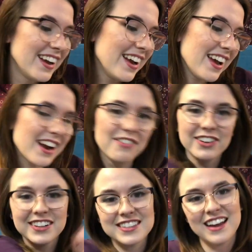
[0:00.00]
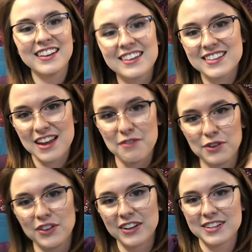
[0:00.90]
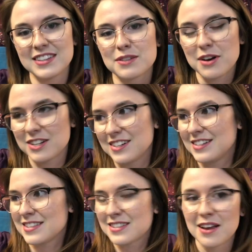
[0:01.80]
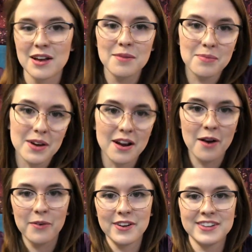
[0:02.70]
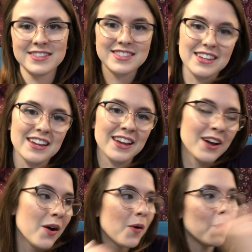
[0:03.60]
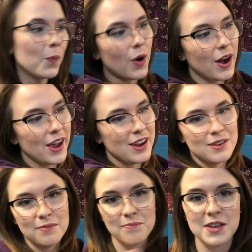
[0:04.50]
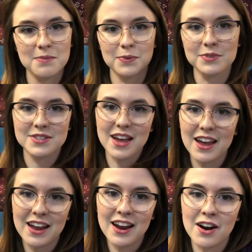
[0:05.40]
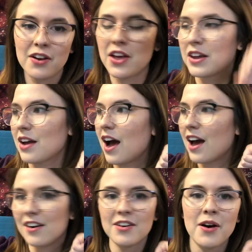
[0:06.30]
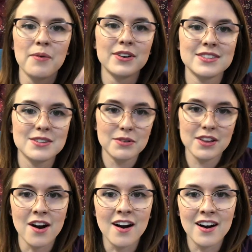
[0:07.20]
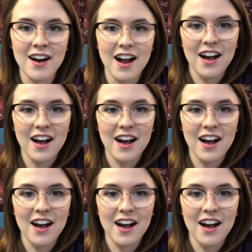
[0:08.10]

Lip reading: And I'm really excited because I haven't really looked at these questions, but I want to see what people say, or like, I don't know, I want to see what they are.